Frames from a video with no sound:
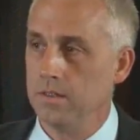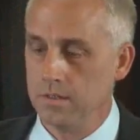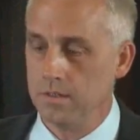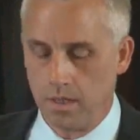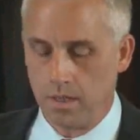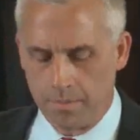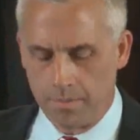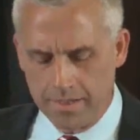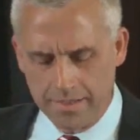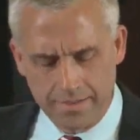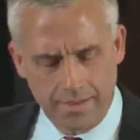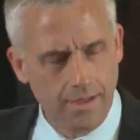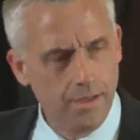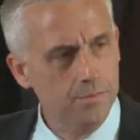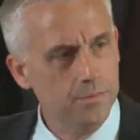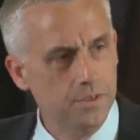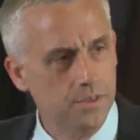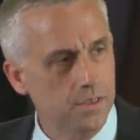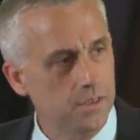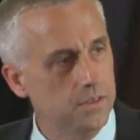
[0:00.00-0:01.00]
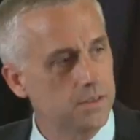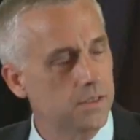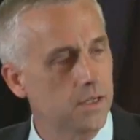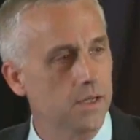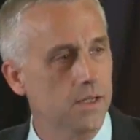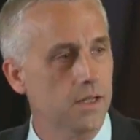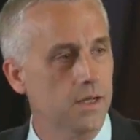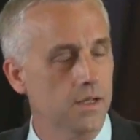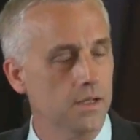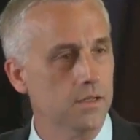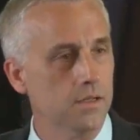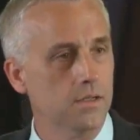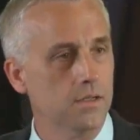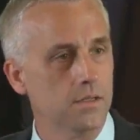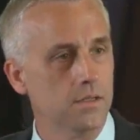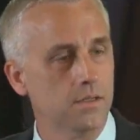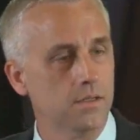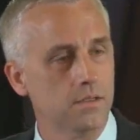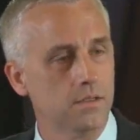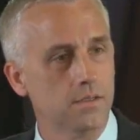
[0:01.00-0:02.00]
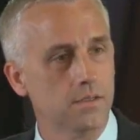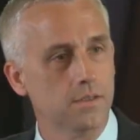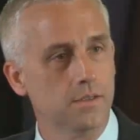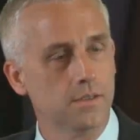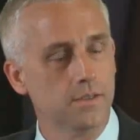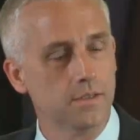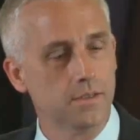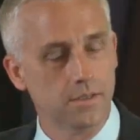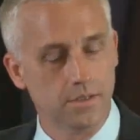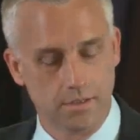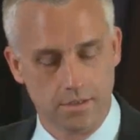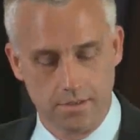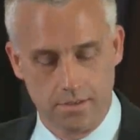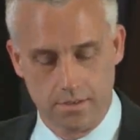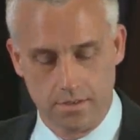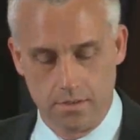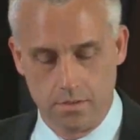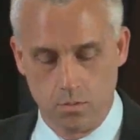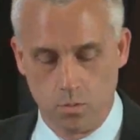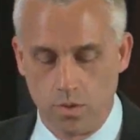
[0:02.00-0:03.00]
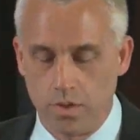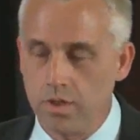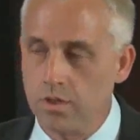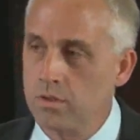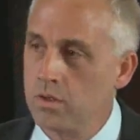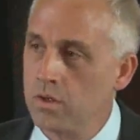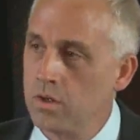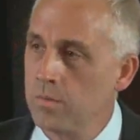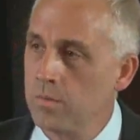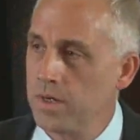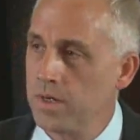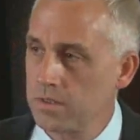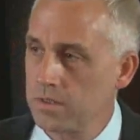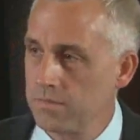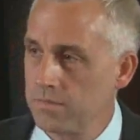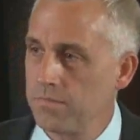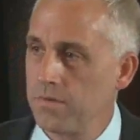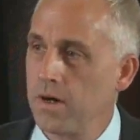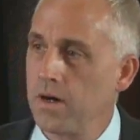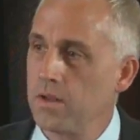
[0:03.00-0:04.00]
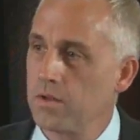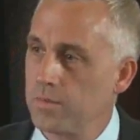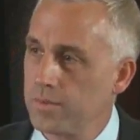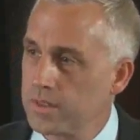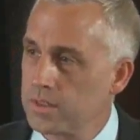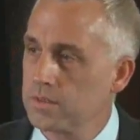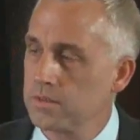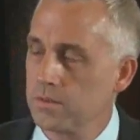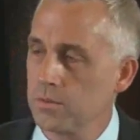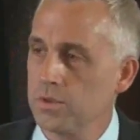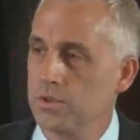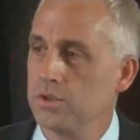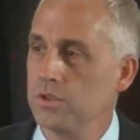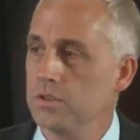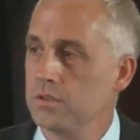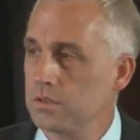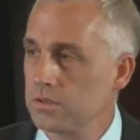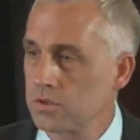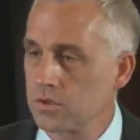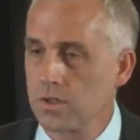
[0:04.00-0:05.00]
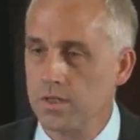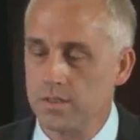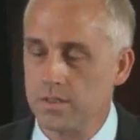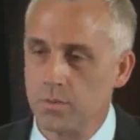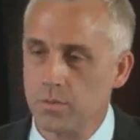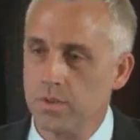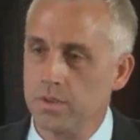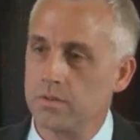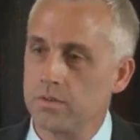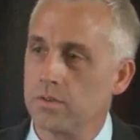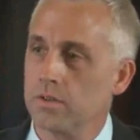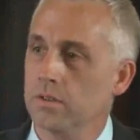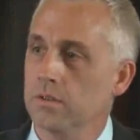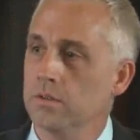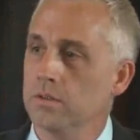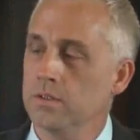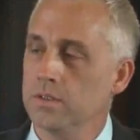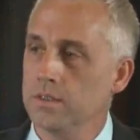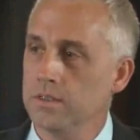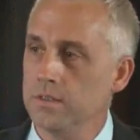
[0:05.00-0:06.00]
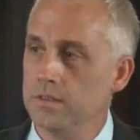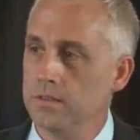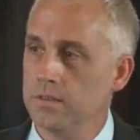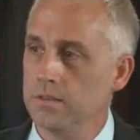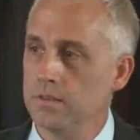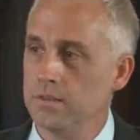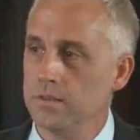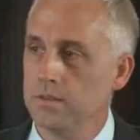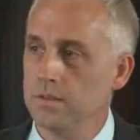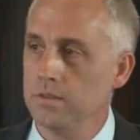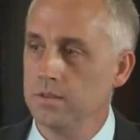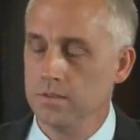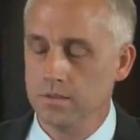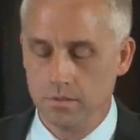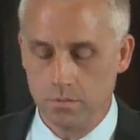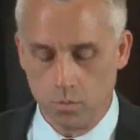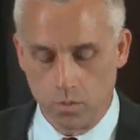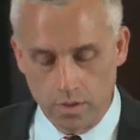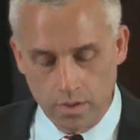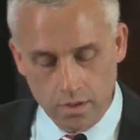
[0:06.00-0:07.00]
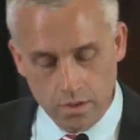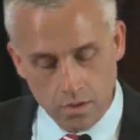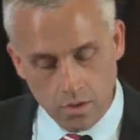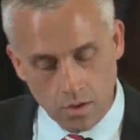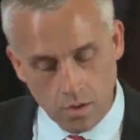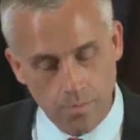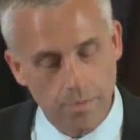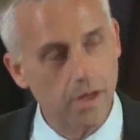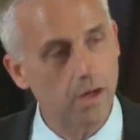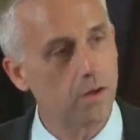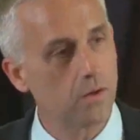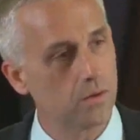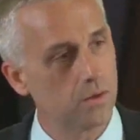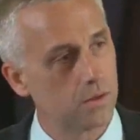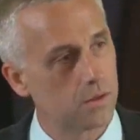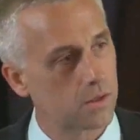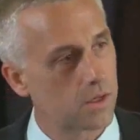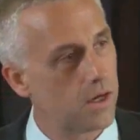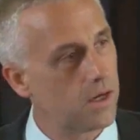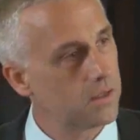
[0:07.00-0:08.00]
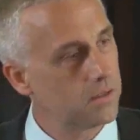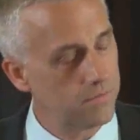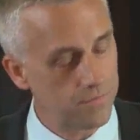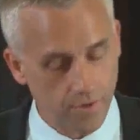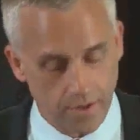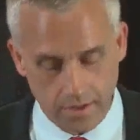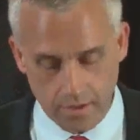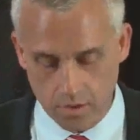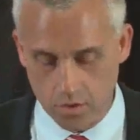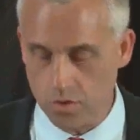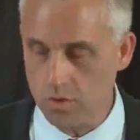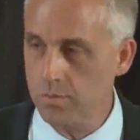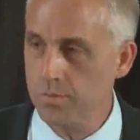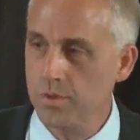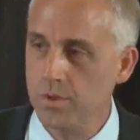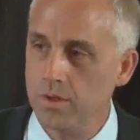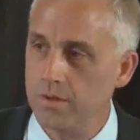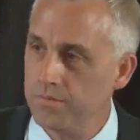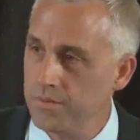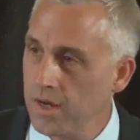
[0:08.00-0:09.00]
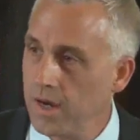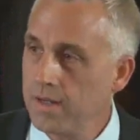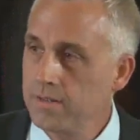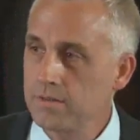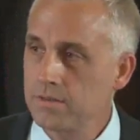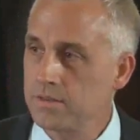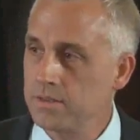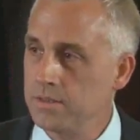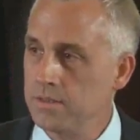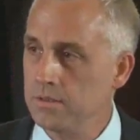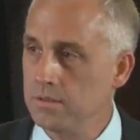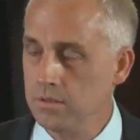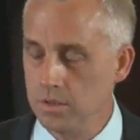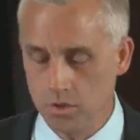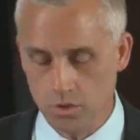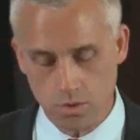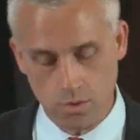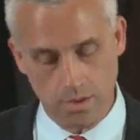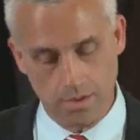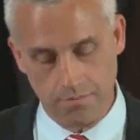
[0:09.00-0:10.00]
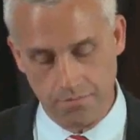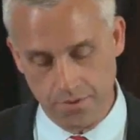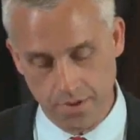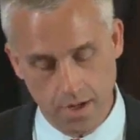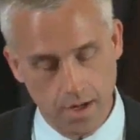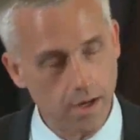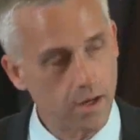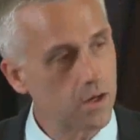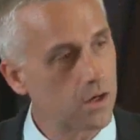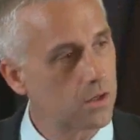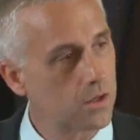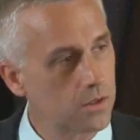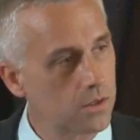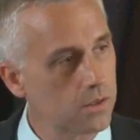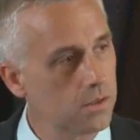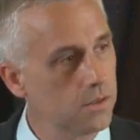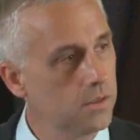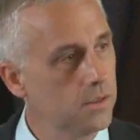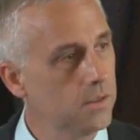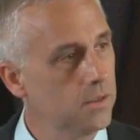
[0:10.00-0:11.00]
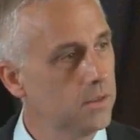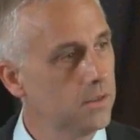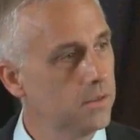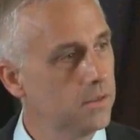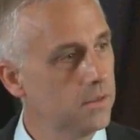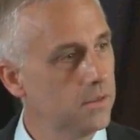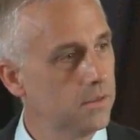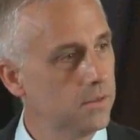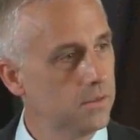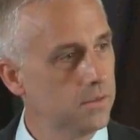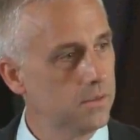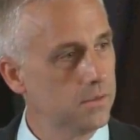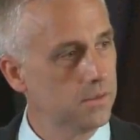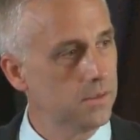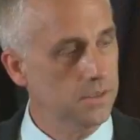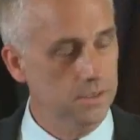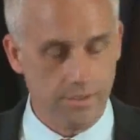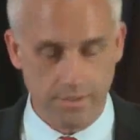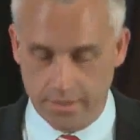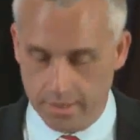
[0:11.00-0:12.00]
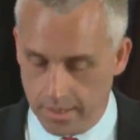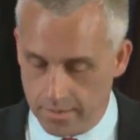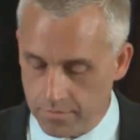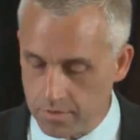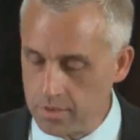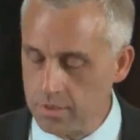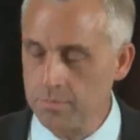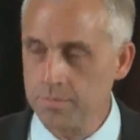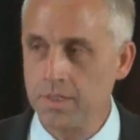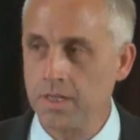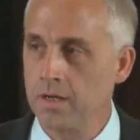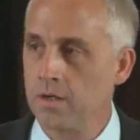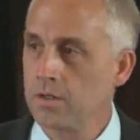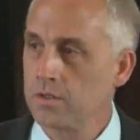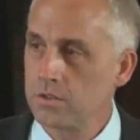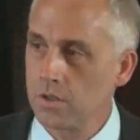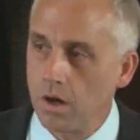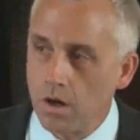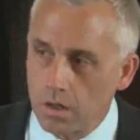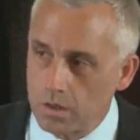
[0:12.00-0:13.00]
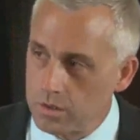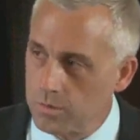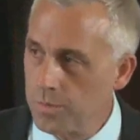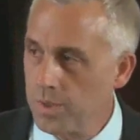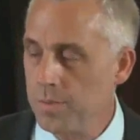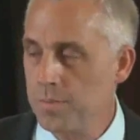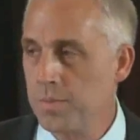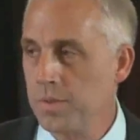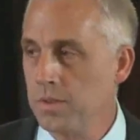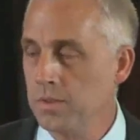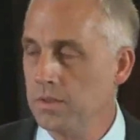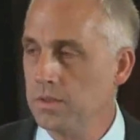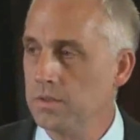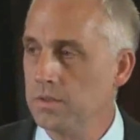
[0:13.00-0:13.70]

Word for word: How many times did he say that? What do you know about the Father because of what Jesus Christ went through? What do you know about God the Father, whom you have not seen, you have not heard, He's never come down and talked to people.